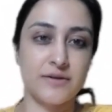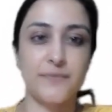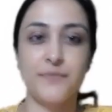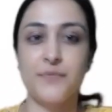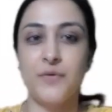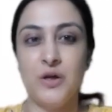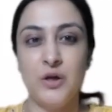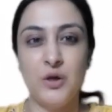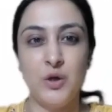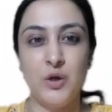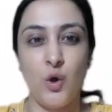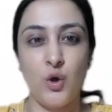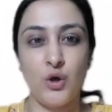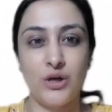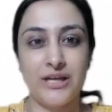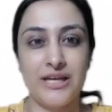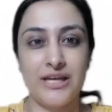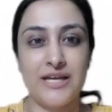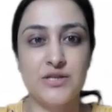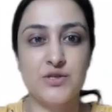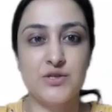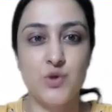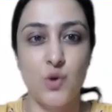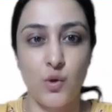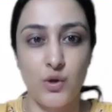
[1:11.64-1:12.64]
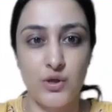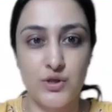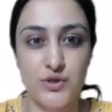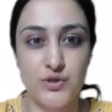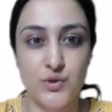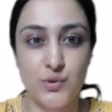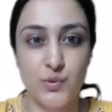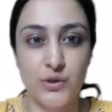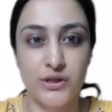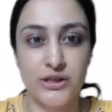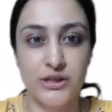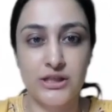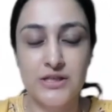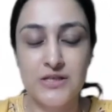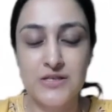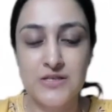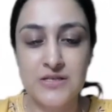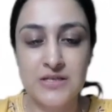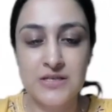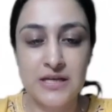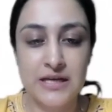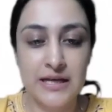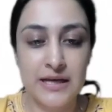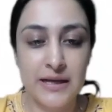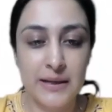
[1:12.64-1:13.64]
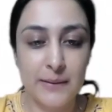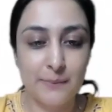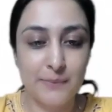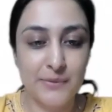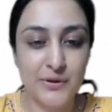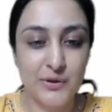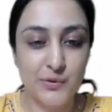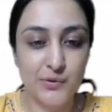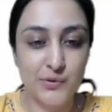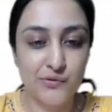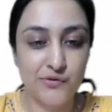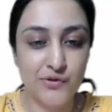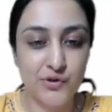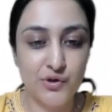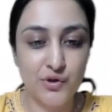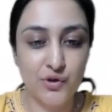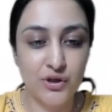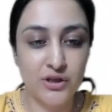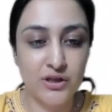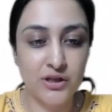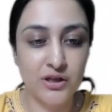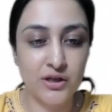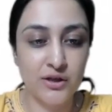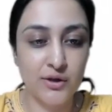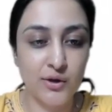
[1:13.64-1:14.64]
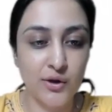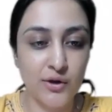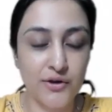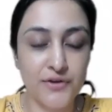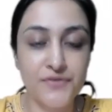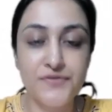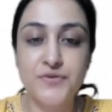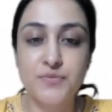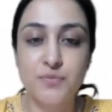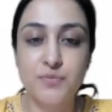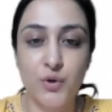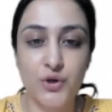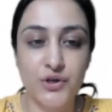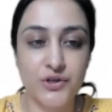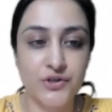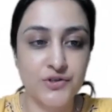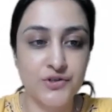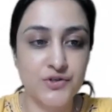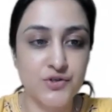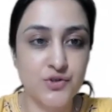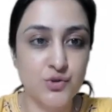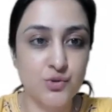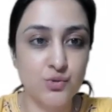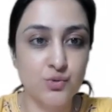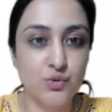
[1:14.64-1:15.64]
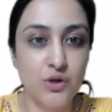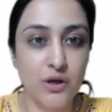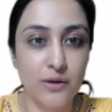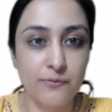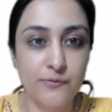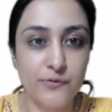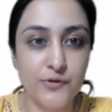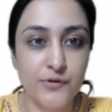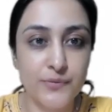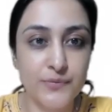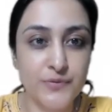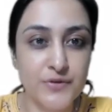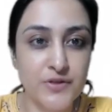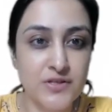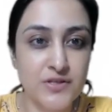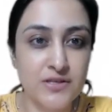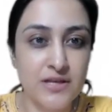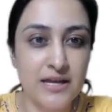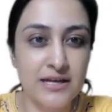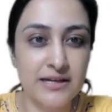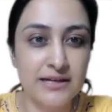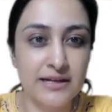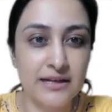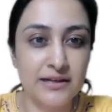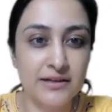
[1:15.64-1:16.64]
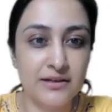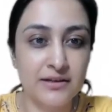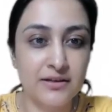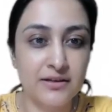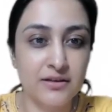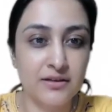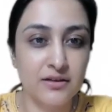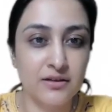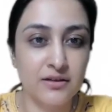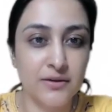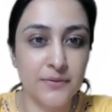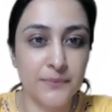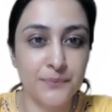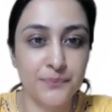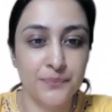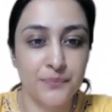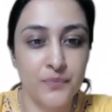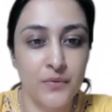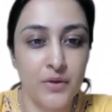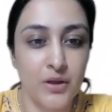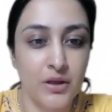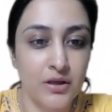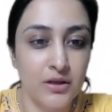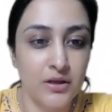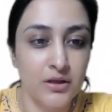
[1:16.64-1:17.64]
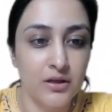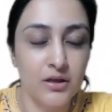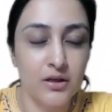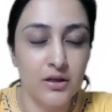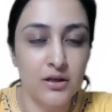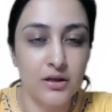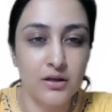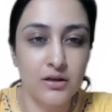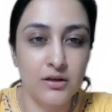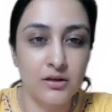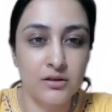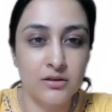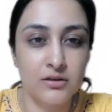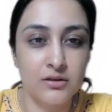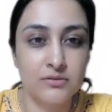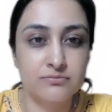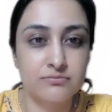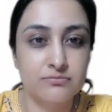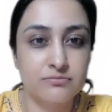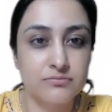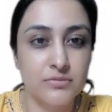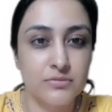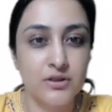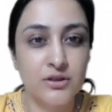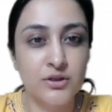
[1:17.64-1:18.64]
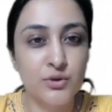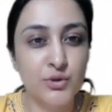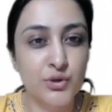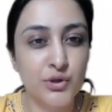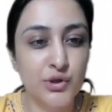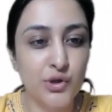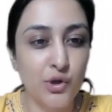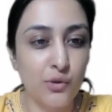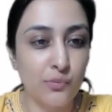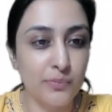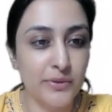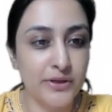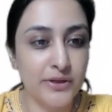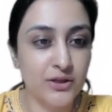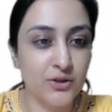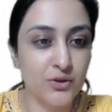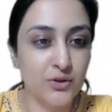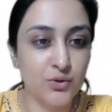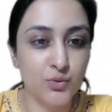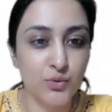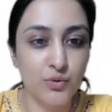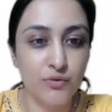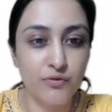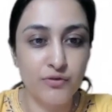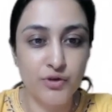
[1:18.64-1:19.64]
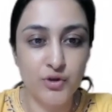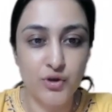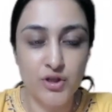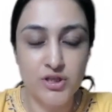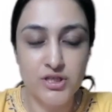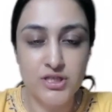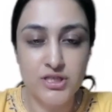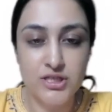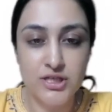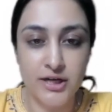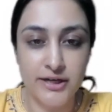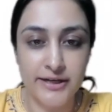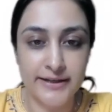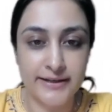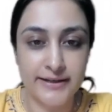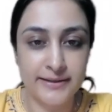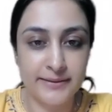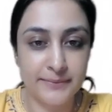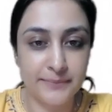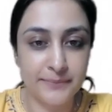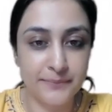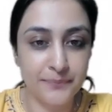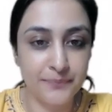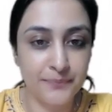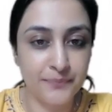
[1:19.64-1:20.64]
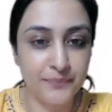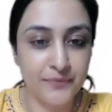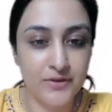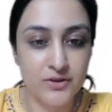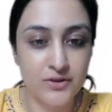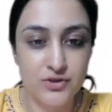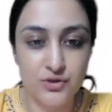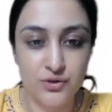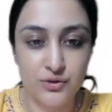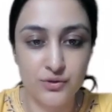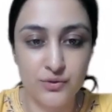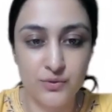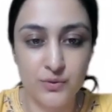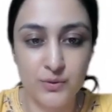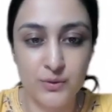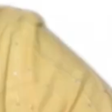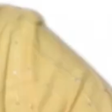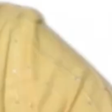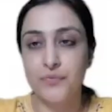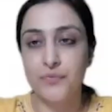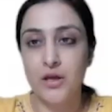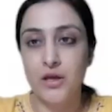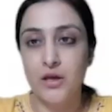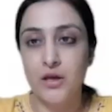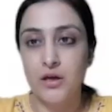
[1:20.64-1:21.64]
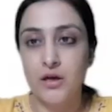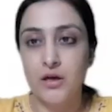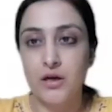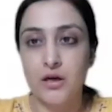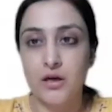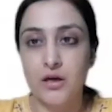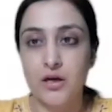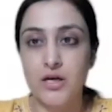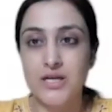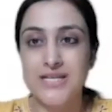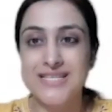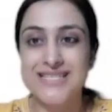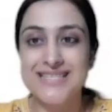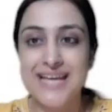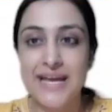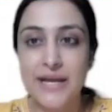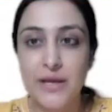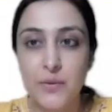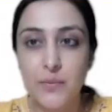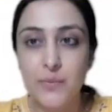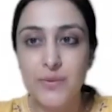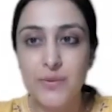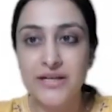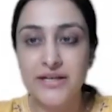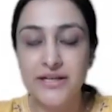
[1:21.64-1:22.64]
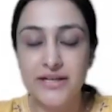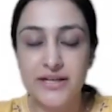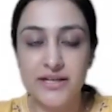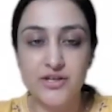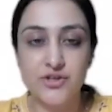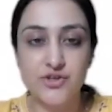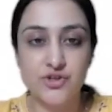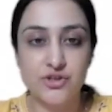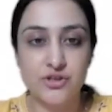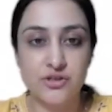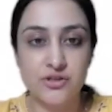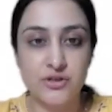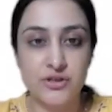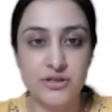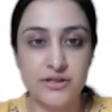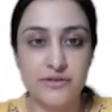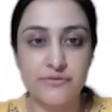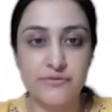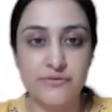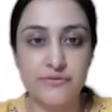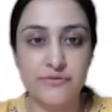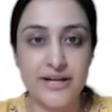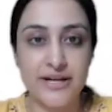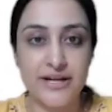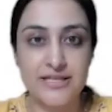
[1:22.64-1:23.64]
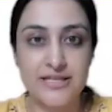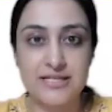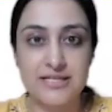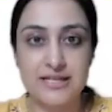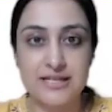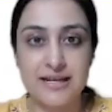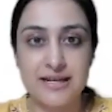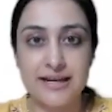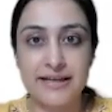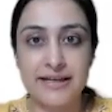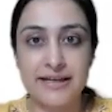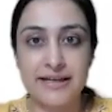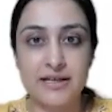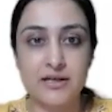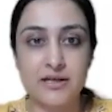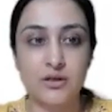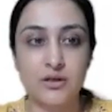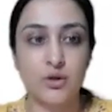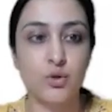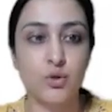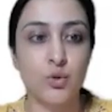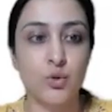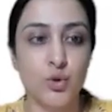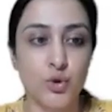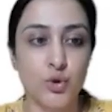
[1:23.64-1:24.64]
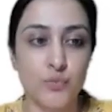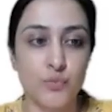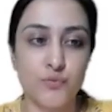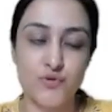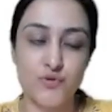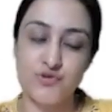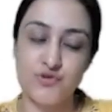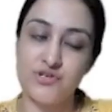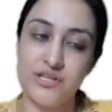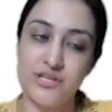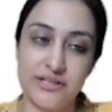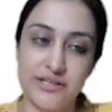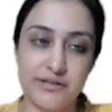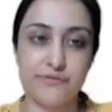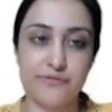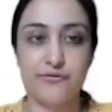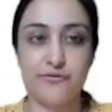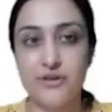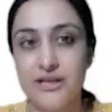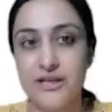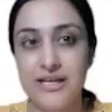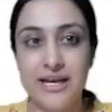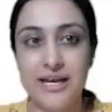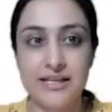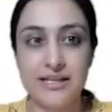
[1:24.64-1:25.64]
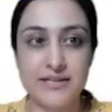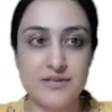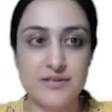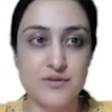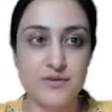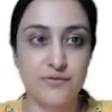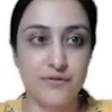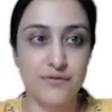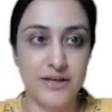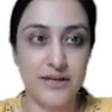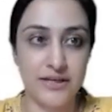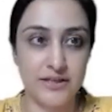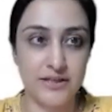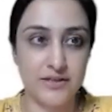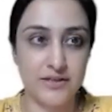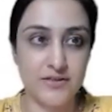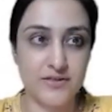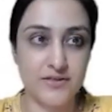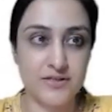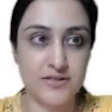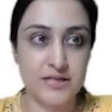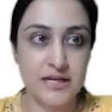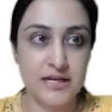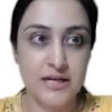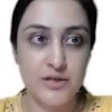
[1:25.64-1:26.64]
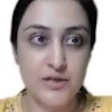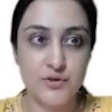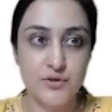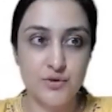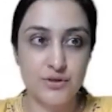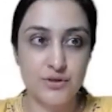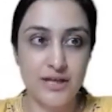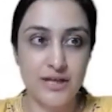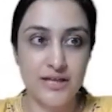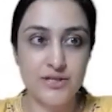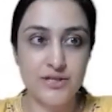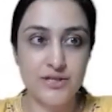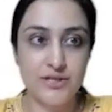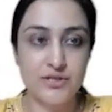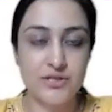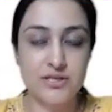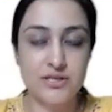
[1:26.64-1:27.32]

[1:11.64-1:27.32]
on that, out of which there's a whole unit of six chapters, out of which two we have already covered in our neurocutaneous syndrome class. There also I taught from Osborne only. I'm feeling much better today. My throat was completely down. I've been on antibiotics for a few days now, so now better.